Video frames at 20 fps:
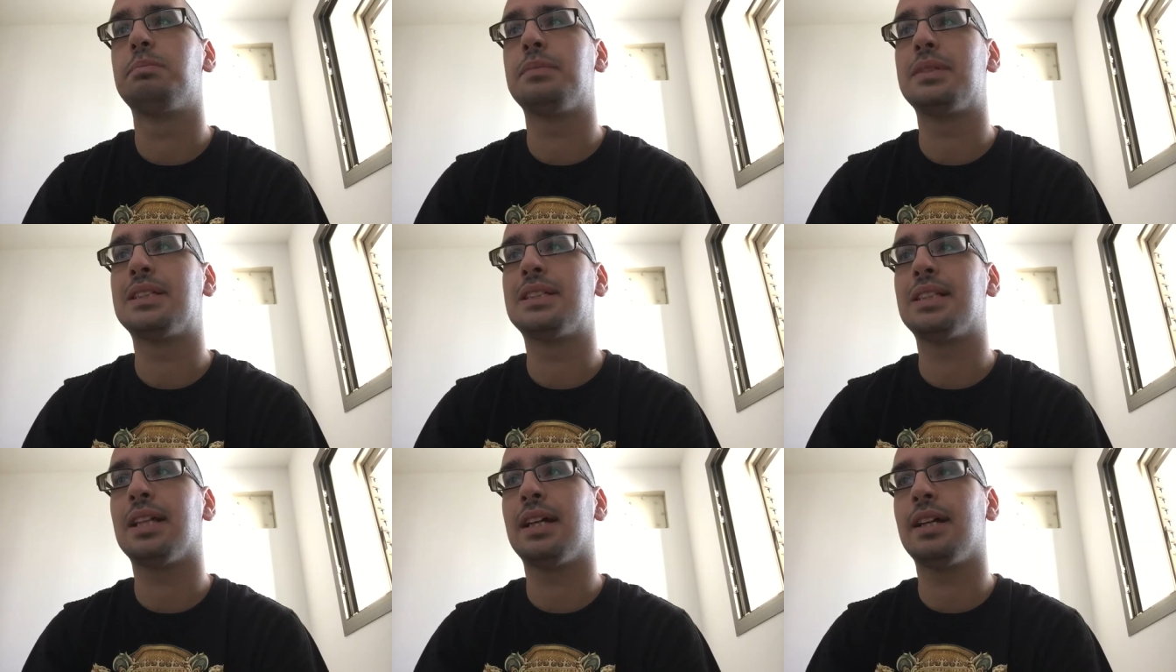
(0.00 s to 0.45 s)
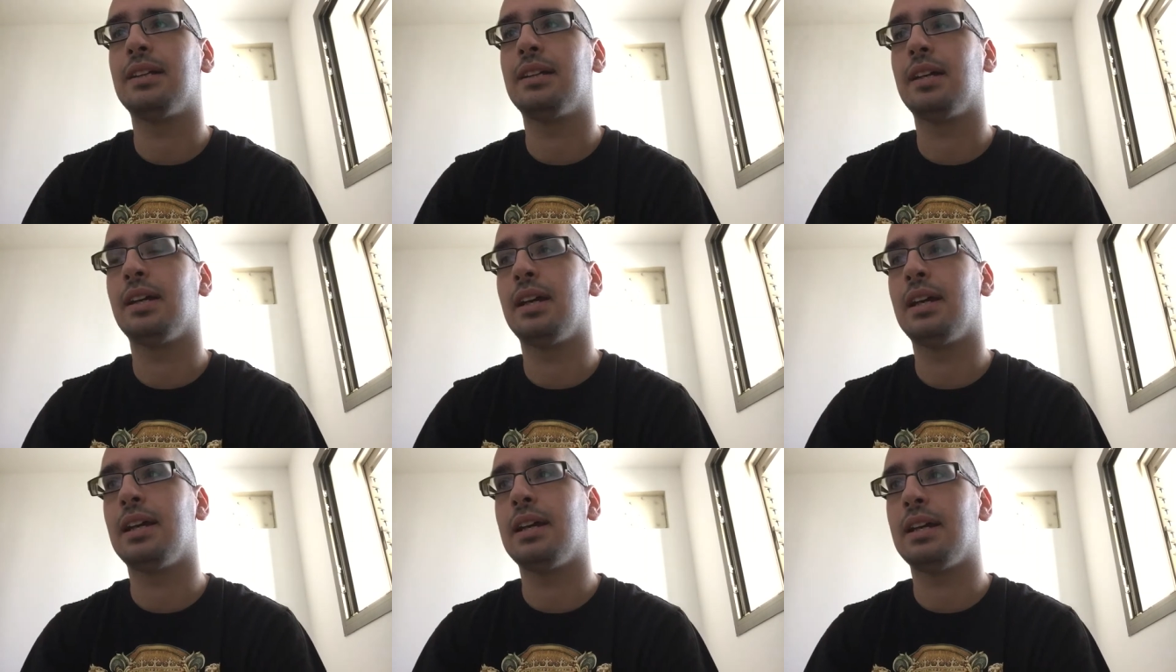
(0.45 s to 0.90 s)
beside
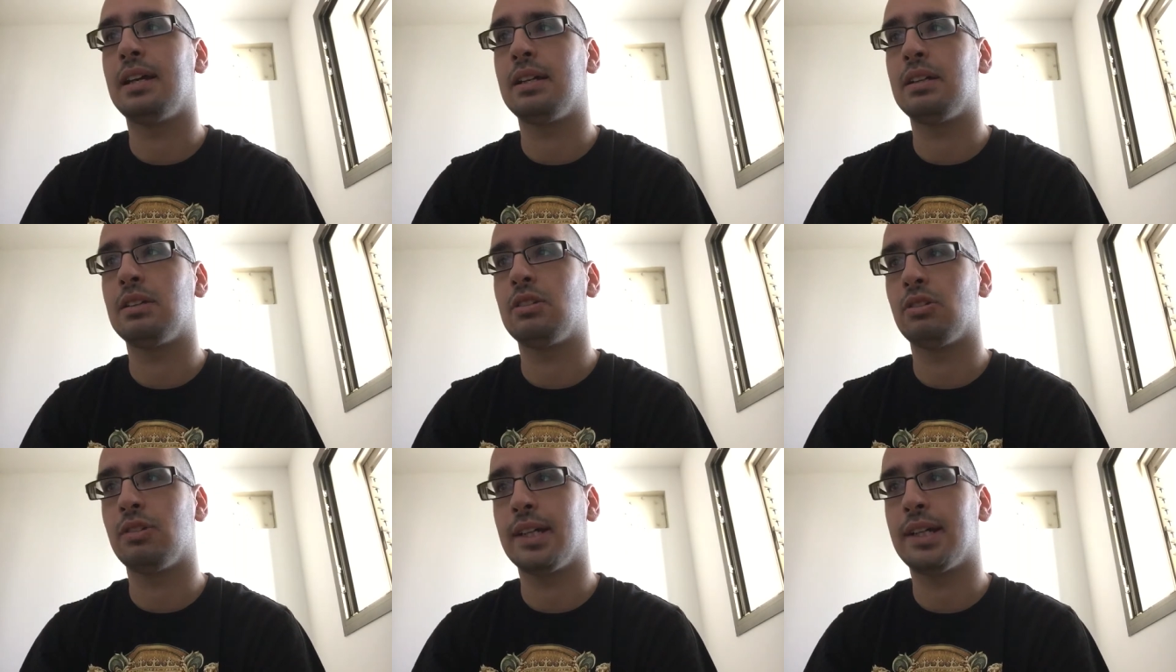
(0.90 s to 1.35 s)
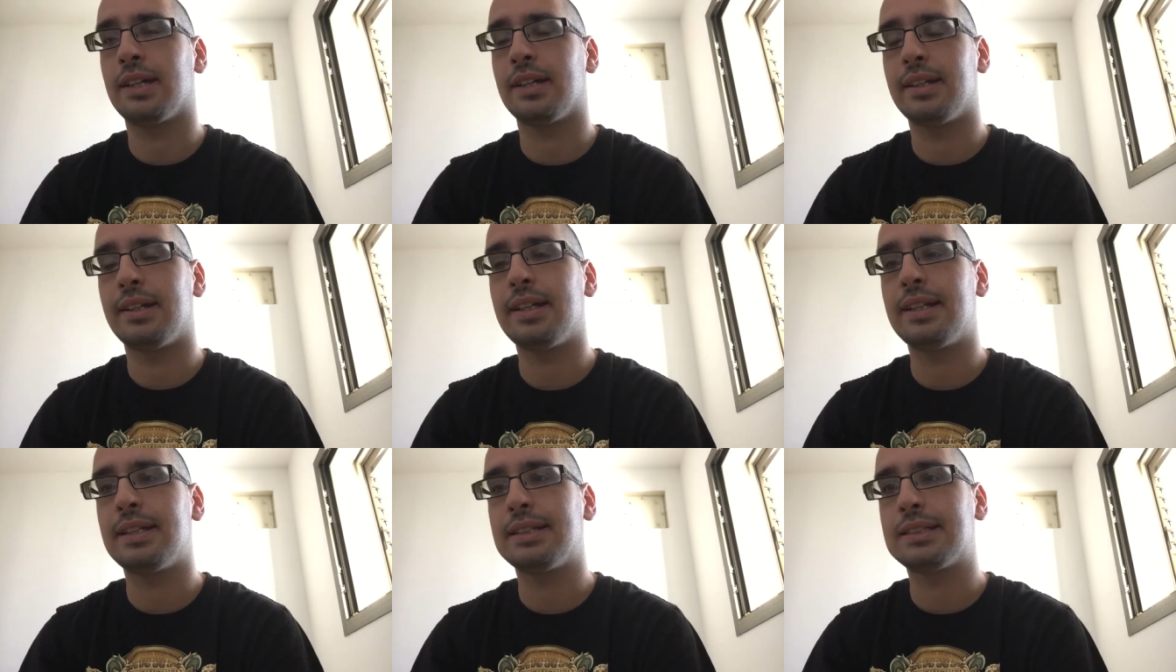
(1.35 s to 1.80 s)
the
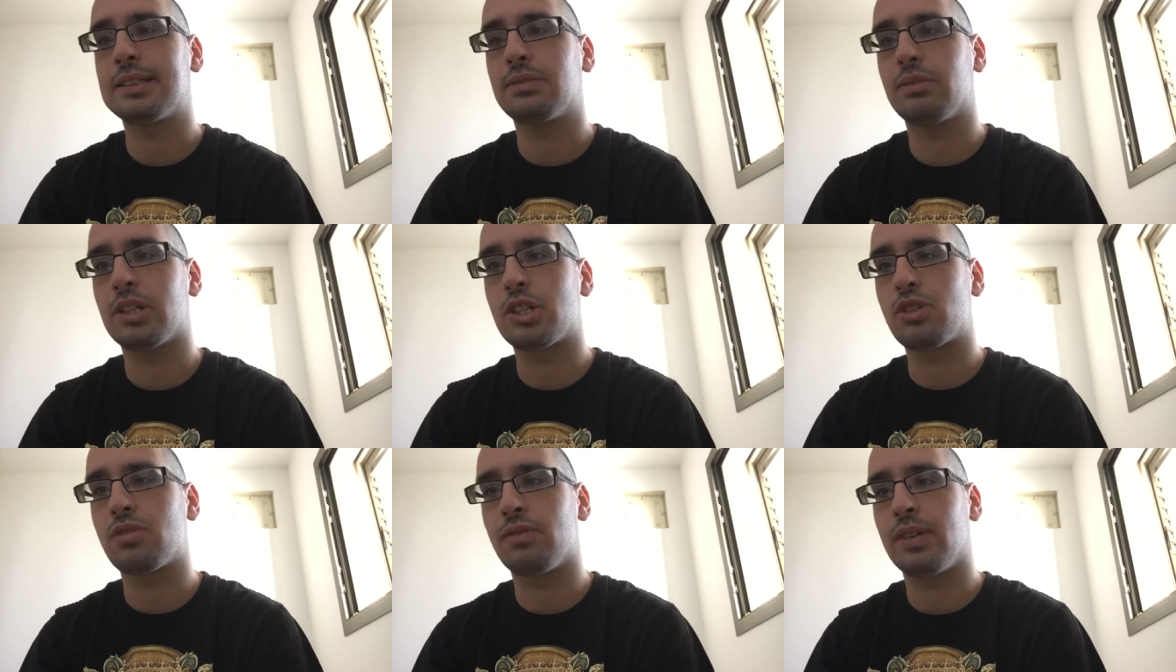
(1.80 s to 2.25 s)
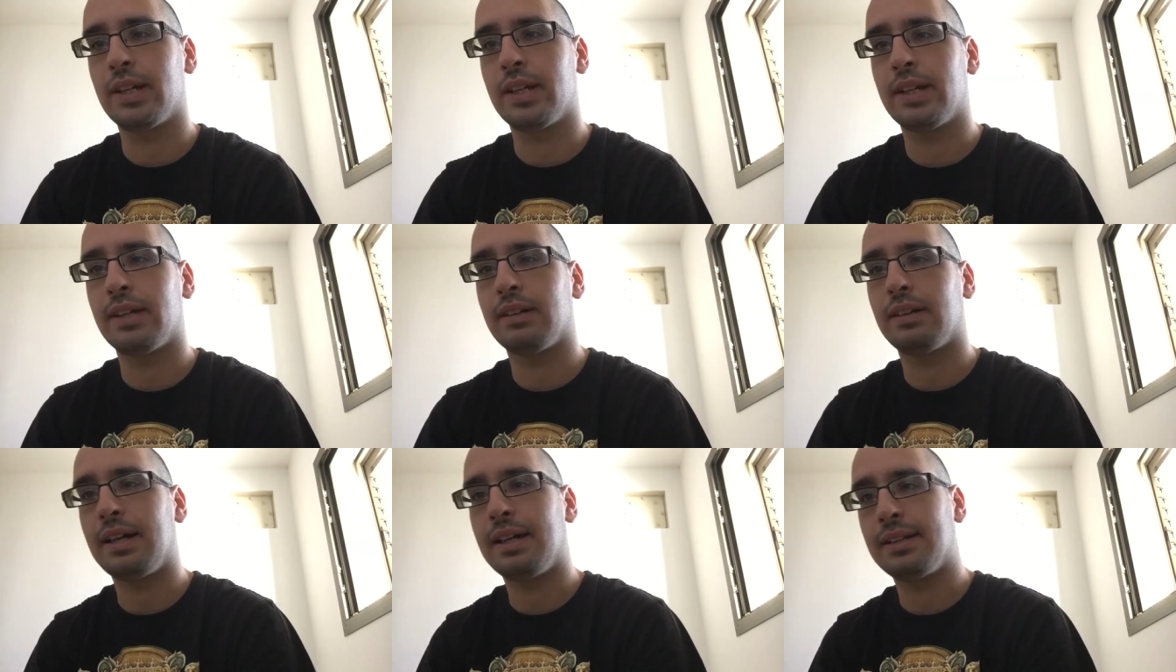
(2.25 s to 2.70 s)
Dodecanese which
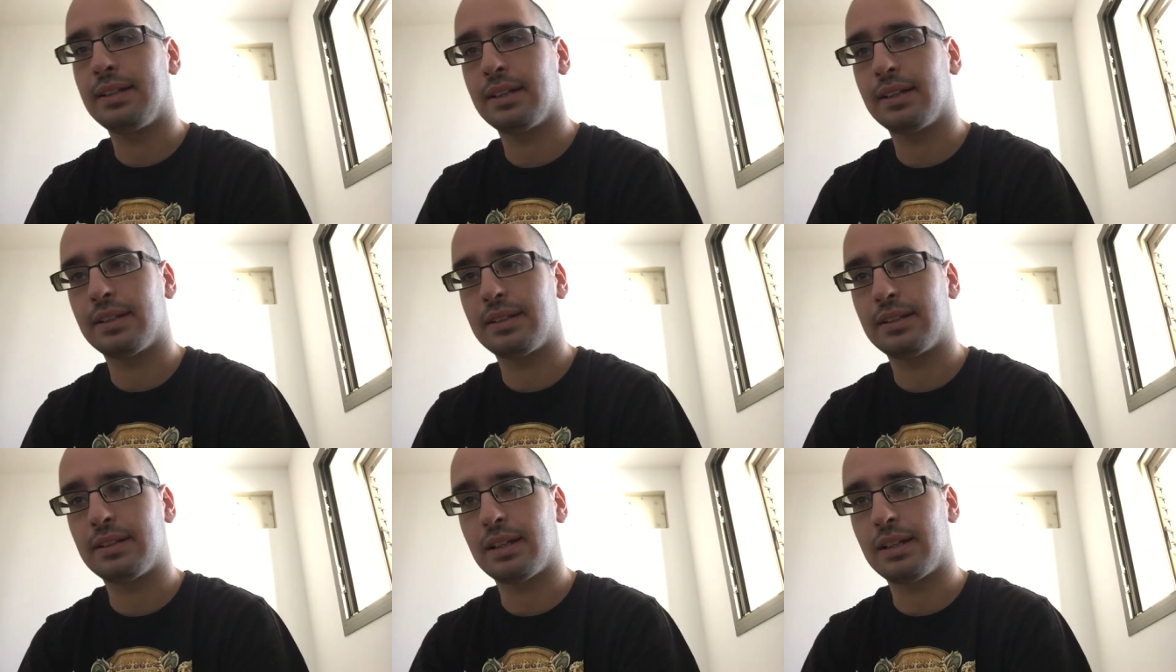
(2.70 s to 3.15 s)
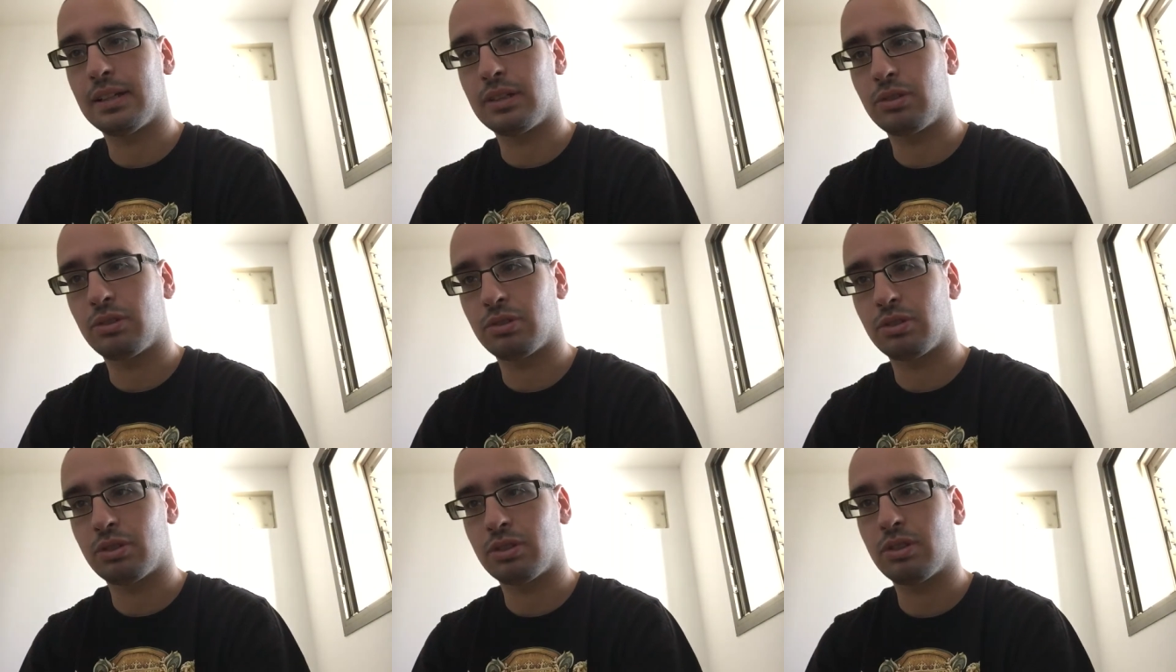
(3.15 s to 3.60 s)
were under Italian
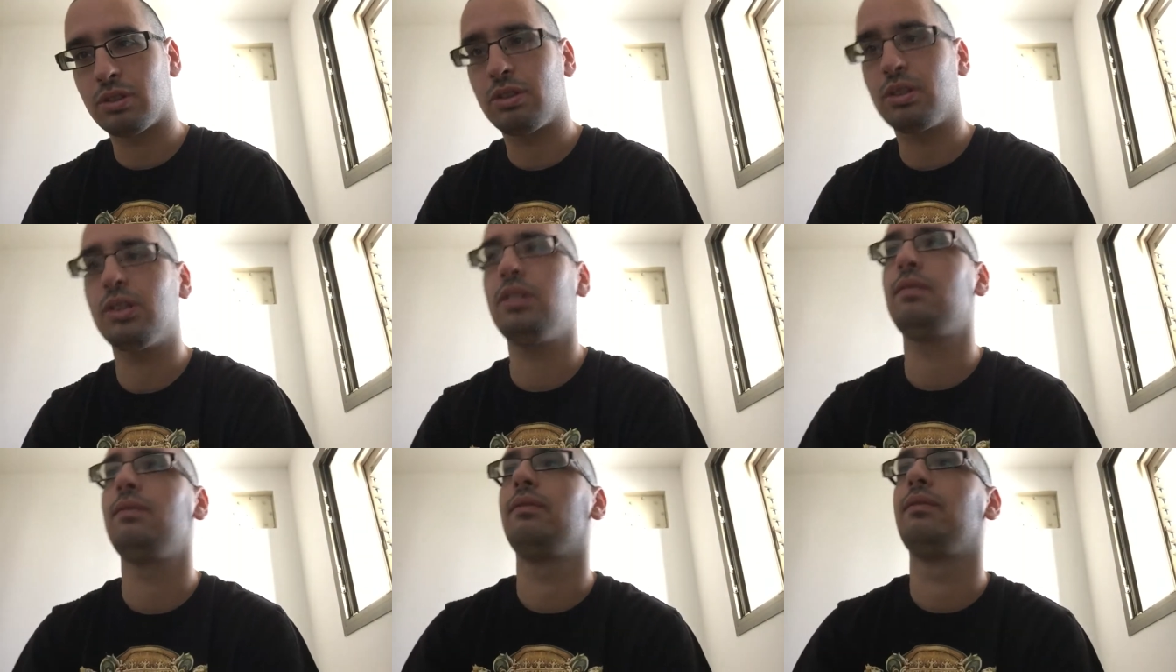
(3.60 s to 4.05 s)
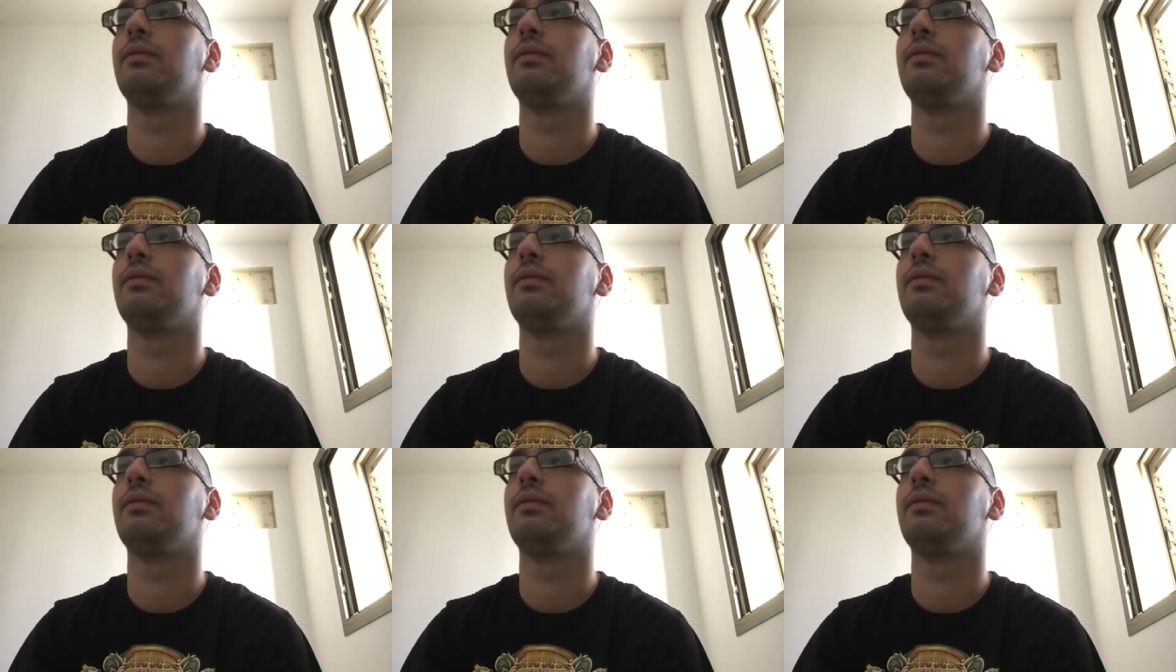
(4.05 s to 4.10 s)
control.